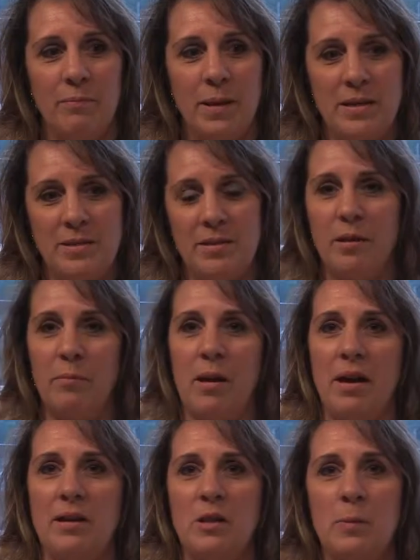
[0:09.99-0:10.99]
based on
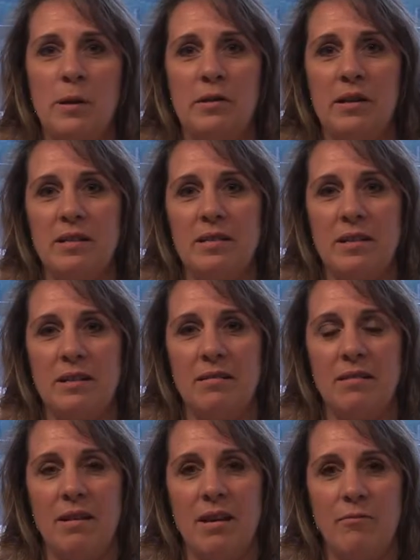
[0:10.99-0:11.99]
my experience
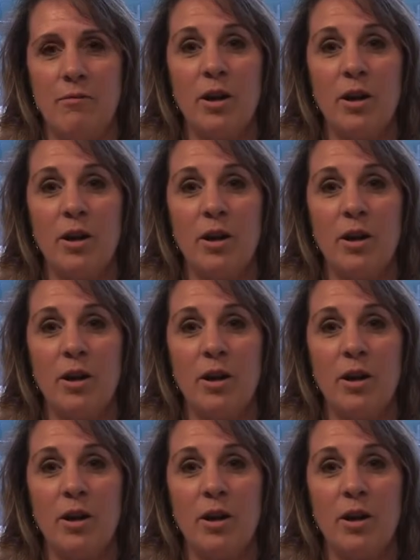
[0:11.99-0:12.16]
and